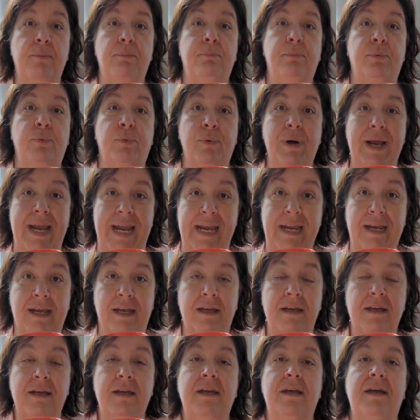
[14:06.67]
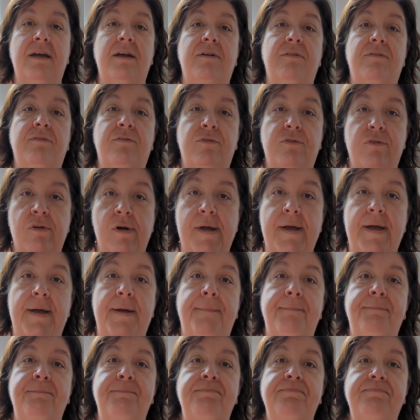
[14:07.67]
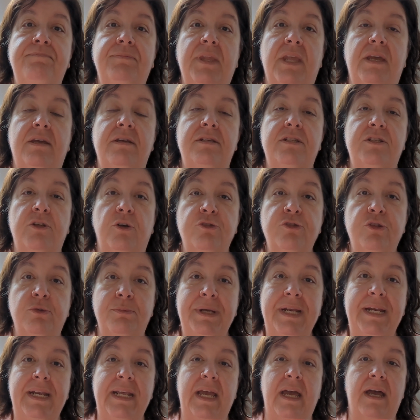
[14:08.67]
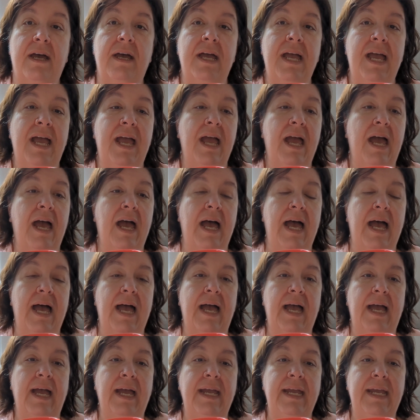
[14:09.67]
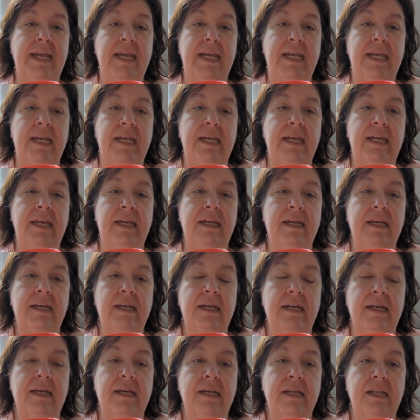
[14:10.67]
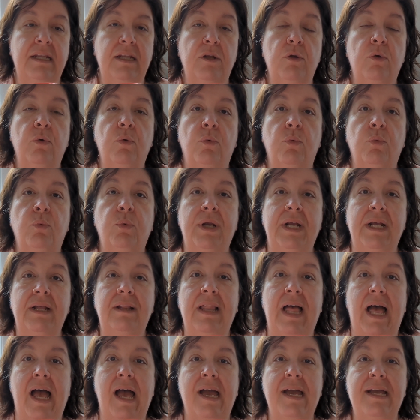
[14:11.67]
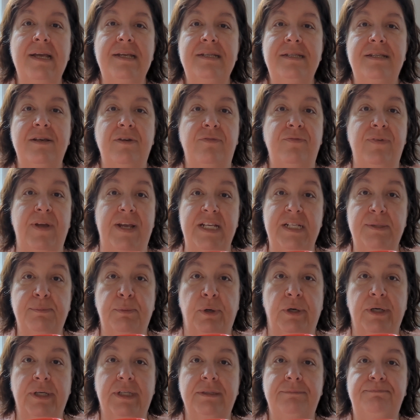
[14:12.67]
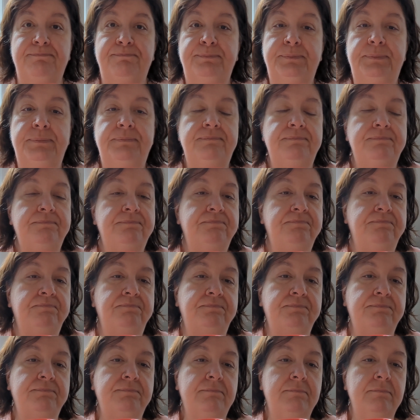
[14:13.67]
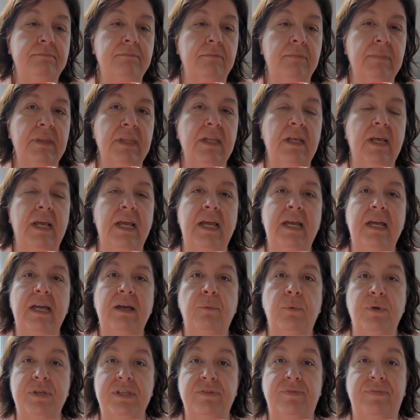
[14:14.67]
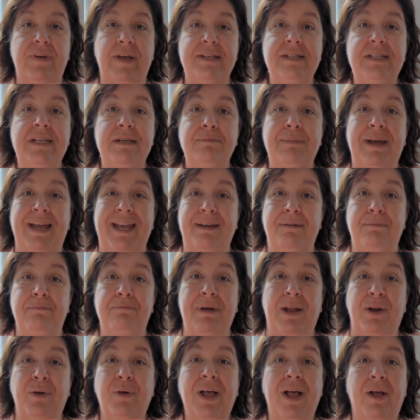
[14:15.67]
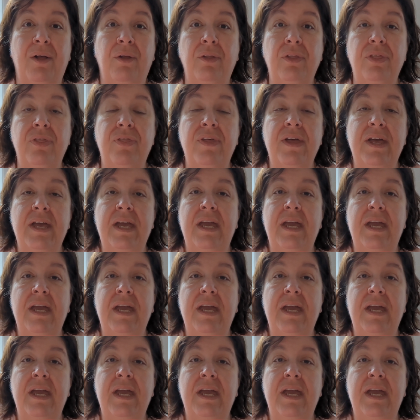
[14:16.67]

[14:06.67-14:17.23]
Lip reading: break from social media. I realized that Facebook was affecting my mental health,